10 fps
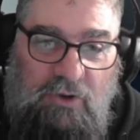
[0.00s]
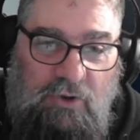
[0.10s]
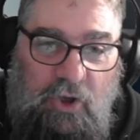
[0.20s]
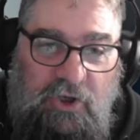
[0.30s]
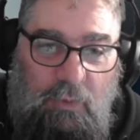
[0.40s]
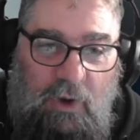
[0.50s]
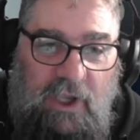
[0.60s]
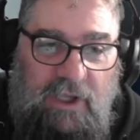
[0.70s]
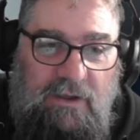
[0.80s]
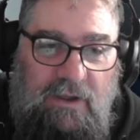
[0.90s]
Learn your
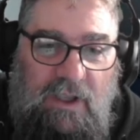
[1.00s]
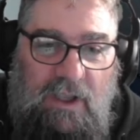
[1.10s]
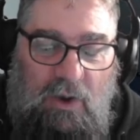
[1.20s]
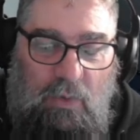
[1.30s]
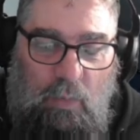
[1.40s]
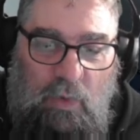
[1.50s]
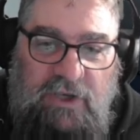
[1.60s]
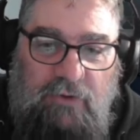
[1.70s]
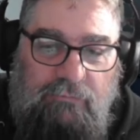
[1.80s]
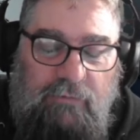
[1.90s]
way.
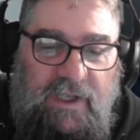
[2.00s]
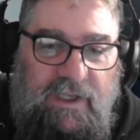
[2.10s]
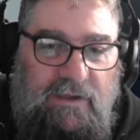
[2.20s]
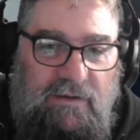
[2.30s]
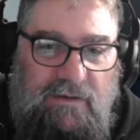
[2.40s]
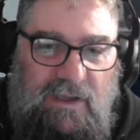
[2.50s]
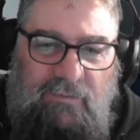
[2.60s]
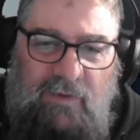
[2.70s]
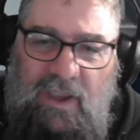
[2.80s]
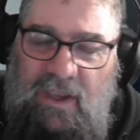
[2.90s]
When you're ready,
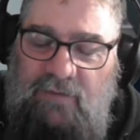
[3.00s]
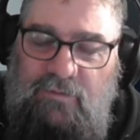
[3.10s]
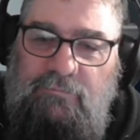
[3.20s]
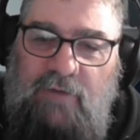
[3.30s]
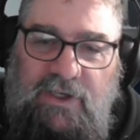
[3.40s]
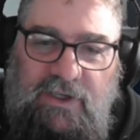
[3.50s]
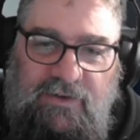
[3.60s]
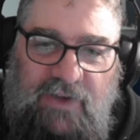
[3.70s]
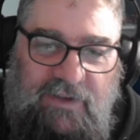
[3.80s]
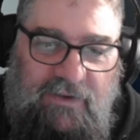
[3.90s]
if you're ever ready
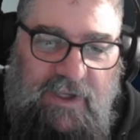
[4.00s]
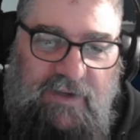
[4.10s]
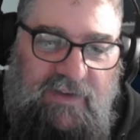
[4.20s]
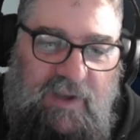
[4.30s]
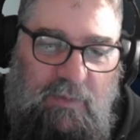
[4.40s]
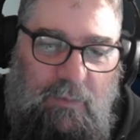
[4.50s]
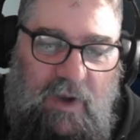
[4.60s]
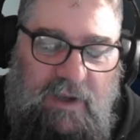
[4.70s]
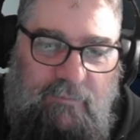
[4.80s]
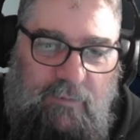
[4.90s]
to take the next step
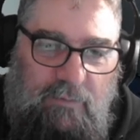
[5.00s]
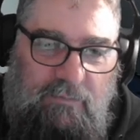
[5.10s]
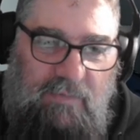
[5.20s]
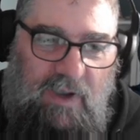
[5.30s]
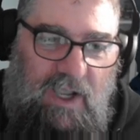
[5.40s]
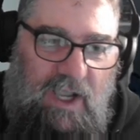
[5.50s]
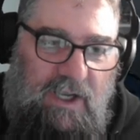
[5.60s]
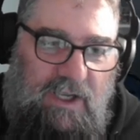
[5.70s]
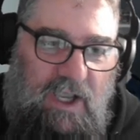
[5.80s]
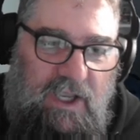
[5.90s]
away from
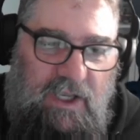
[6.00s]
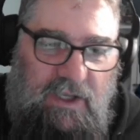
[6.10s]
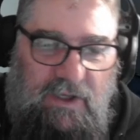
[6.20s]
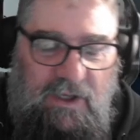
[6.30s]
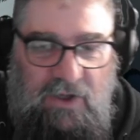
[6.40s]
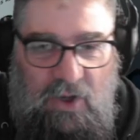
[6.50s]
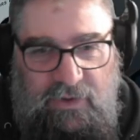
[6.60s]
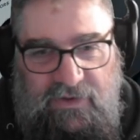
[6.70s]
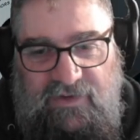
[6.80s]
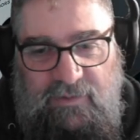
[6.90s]
arcade and go
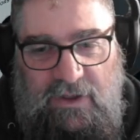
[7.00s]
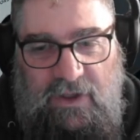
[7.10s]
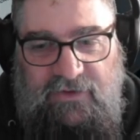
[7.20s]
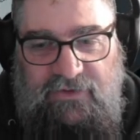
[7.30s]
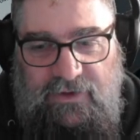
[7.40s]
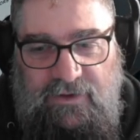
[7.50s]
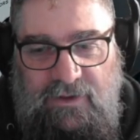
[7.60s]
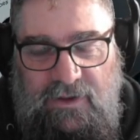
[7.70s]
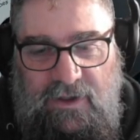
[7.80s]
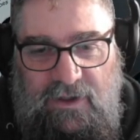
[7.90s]
into simulation,
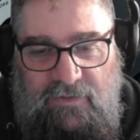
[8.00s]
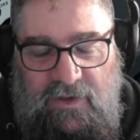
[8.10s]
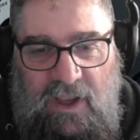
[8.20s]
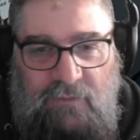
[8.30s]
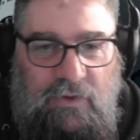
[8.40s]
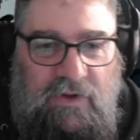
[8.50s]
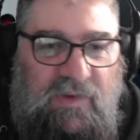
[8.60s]
then have a look at